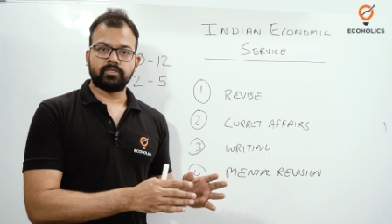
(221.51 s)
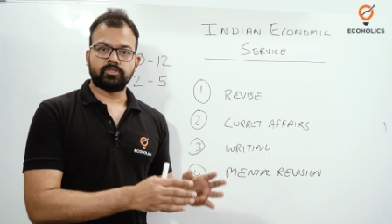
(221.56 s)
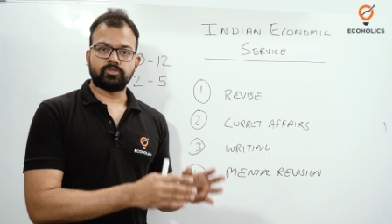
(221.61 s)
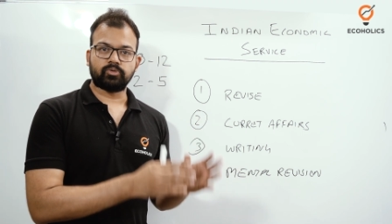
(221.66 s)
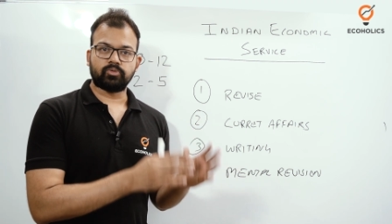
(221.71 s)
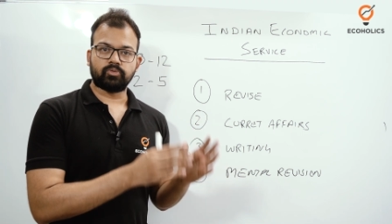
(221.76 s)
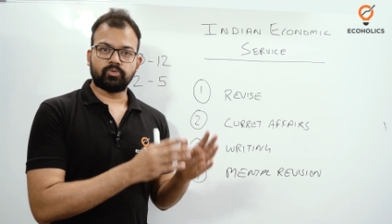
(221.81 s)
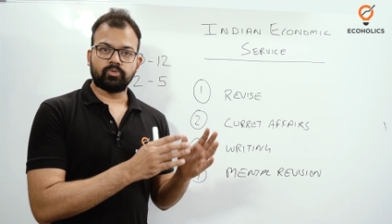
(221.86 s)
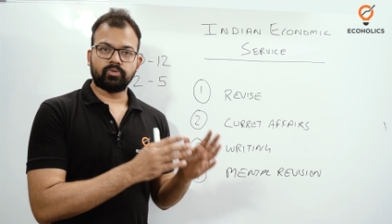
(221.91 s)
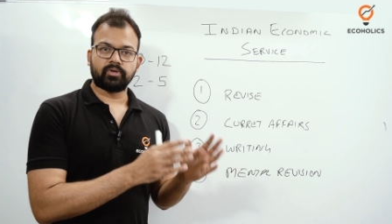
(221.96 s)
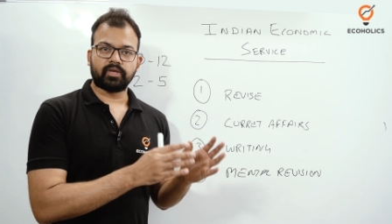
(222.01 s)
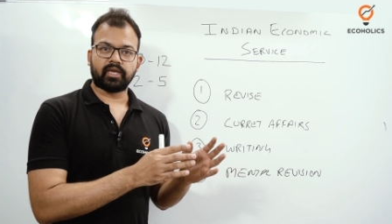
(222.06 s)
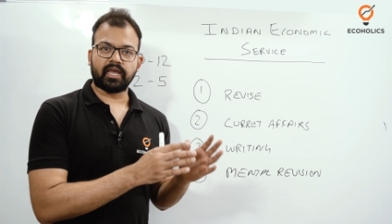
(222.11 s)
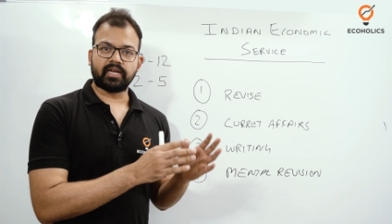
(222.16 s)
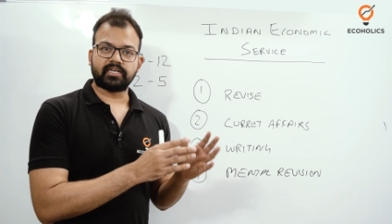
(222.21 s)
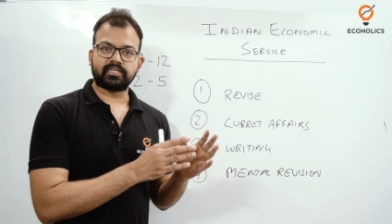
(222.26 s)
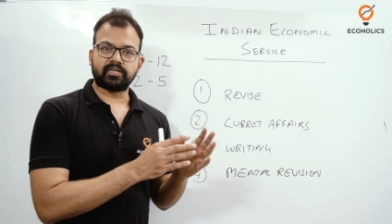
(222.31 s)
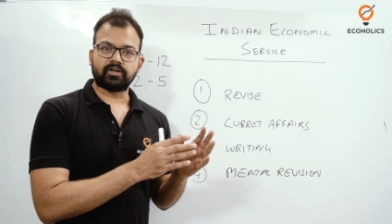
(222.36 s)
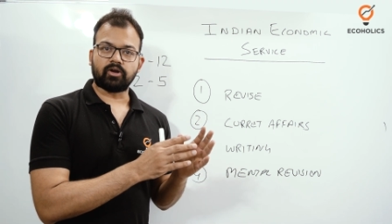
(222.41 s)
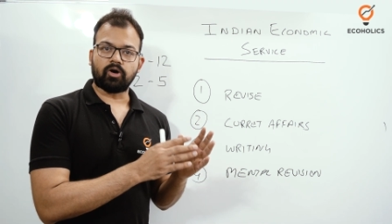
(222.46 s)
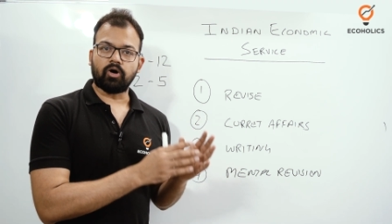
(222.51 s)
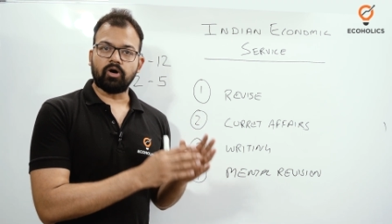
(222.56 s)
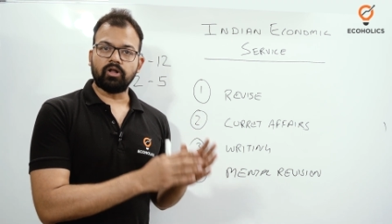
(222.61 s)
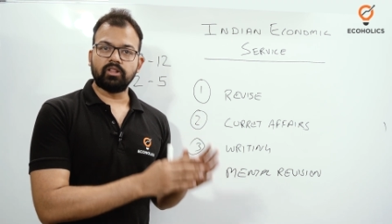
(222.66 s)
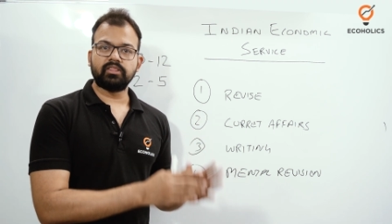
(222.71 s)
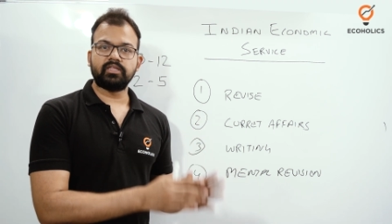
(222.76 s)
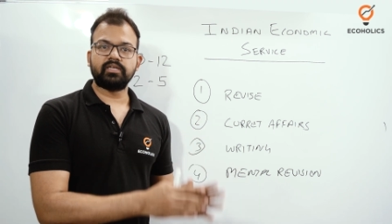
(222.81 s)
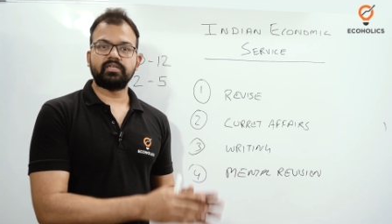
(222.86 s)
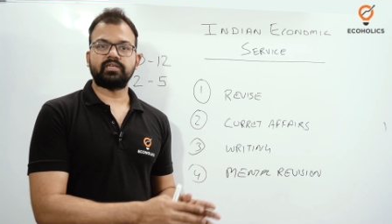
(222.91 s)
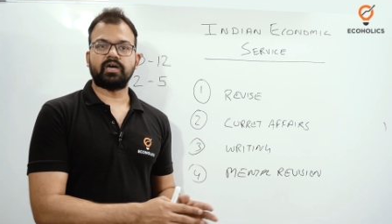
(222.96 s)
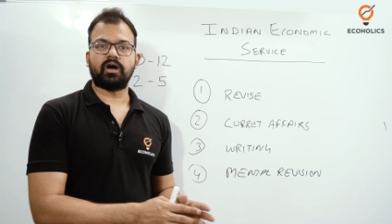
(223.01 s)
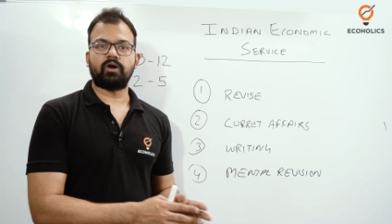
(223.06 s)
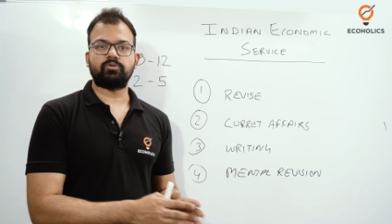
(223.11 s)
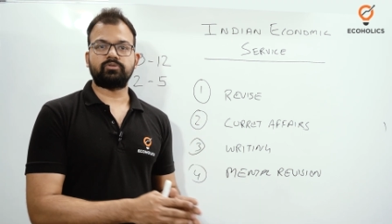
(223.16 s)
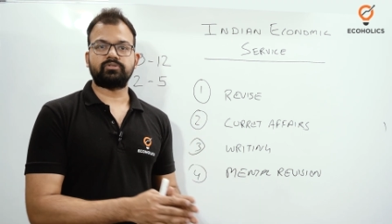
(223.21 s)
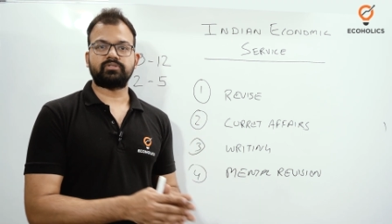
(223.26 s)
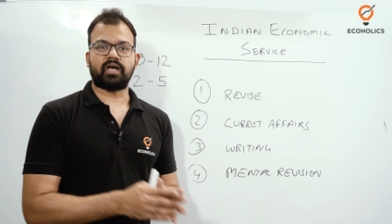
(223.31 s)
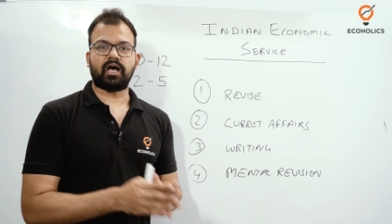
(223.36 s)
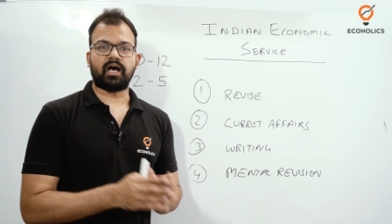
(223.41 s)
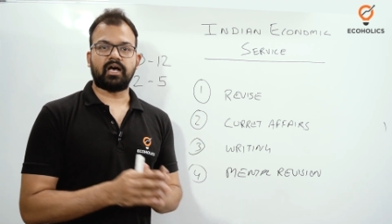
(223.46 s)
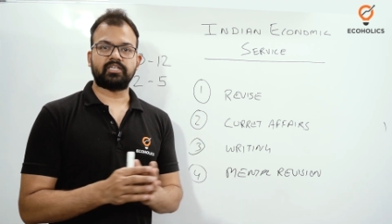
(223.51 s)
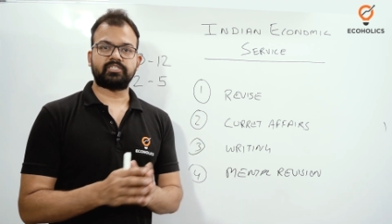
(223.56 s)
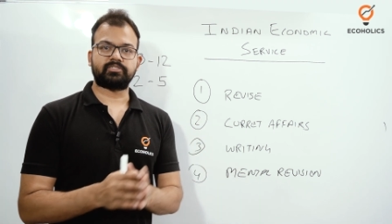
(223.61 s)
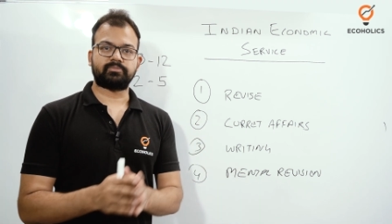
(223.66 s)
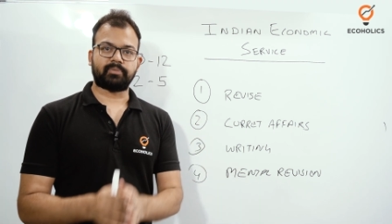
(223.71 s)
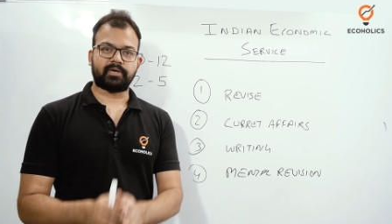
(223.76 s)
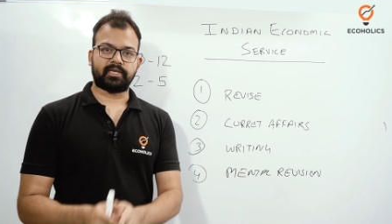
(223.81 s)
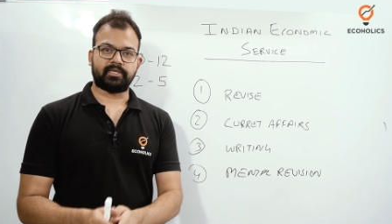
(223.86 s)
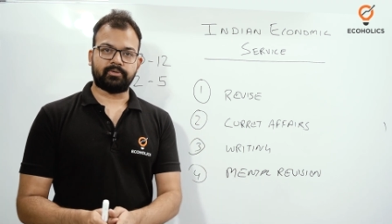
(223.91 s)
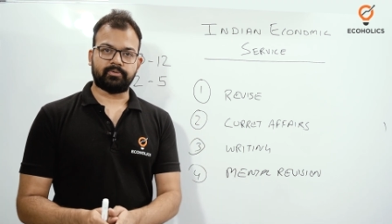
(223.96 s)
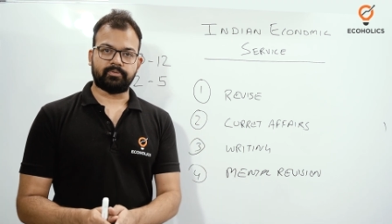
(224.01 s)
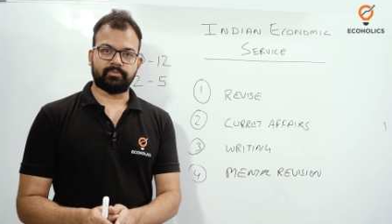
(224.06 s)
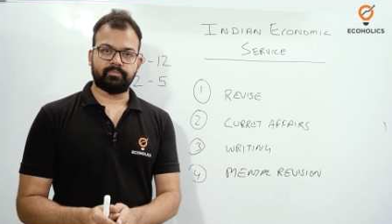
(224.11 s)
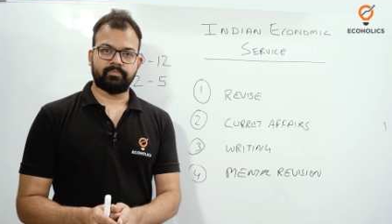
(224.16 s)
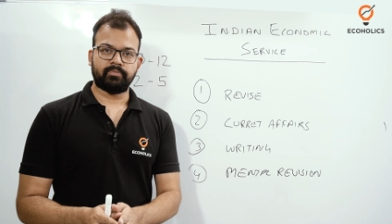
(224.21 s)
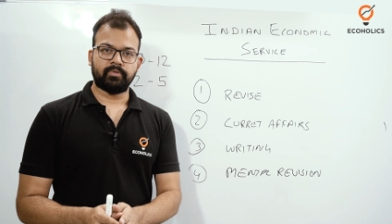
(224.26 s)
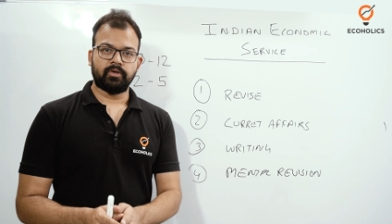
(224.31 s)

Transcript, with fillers: to cater all the doubts asked by you.